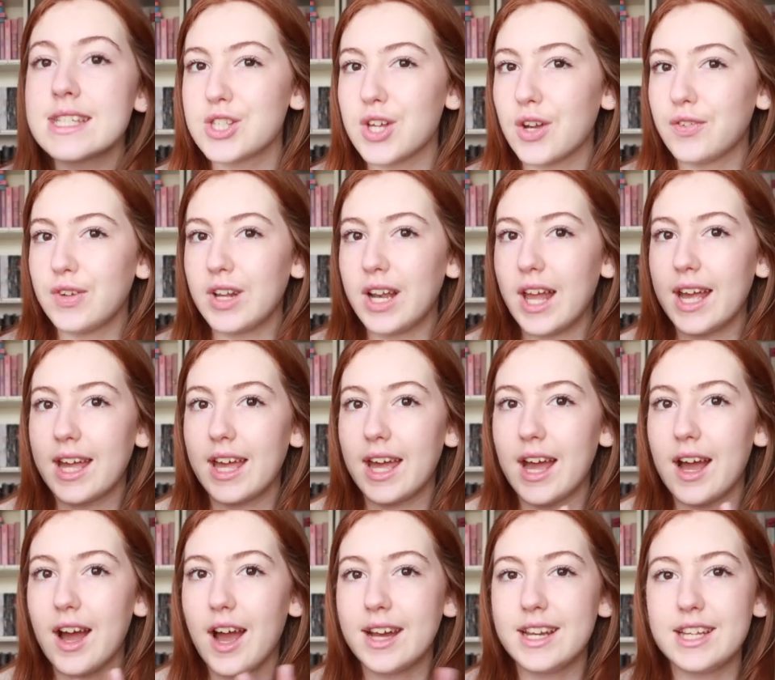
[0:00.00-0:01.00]
So I feel like
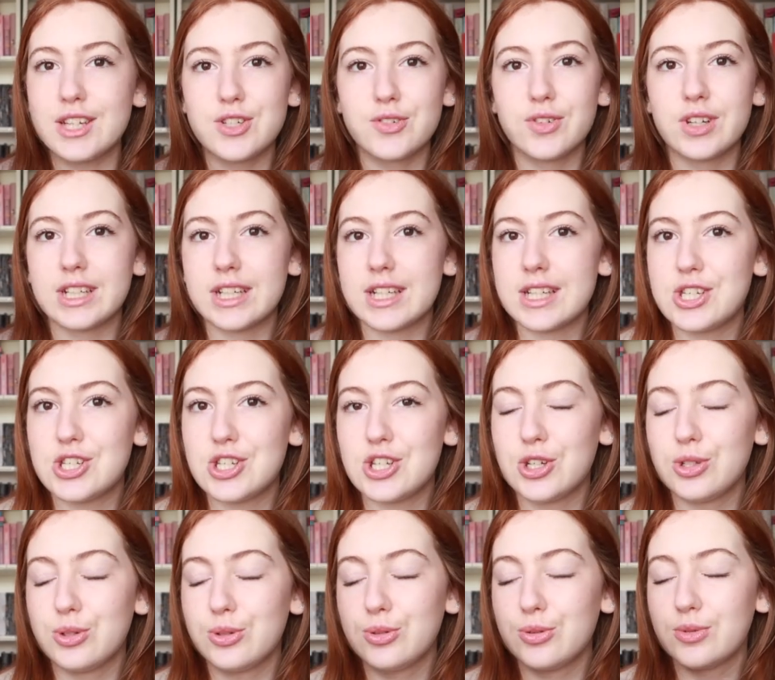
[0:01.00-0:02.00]
I need to read it
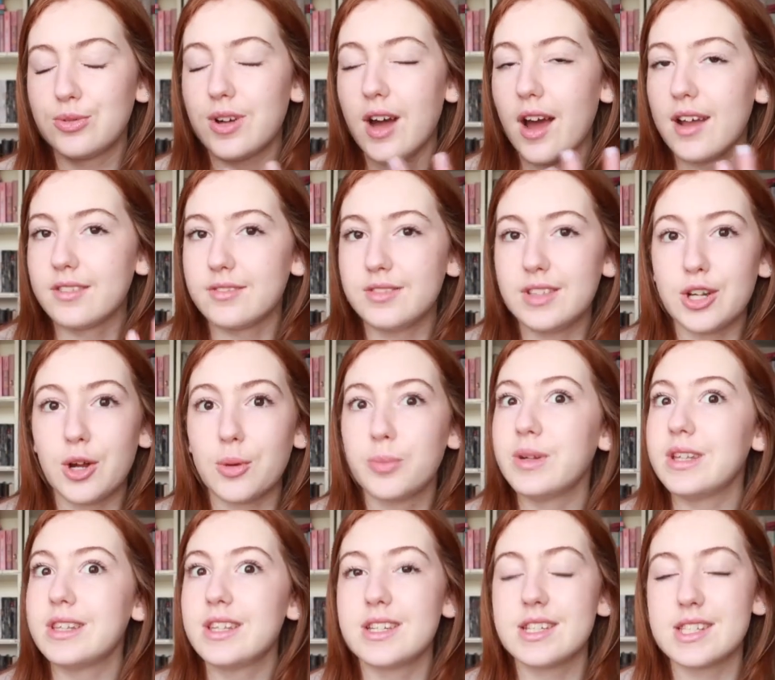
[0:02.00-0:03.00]
to kind of, you know,
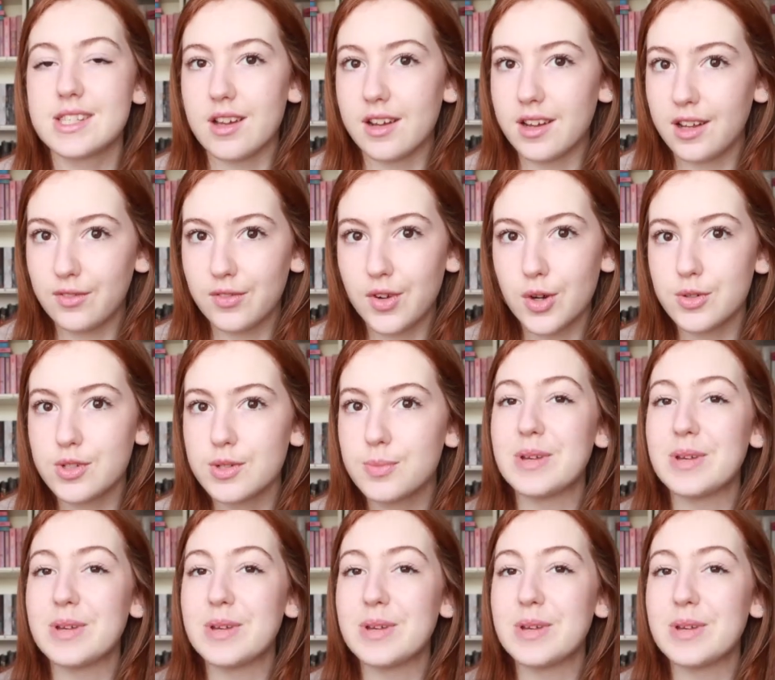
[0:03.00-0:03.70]
be the deciding vote.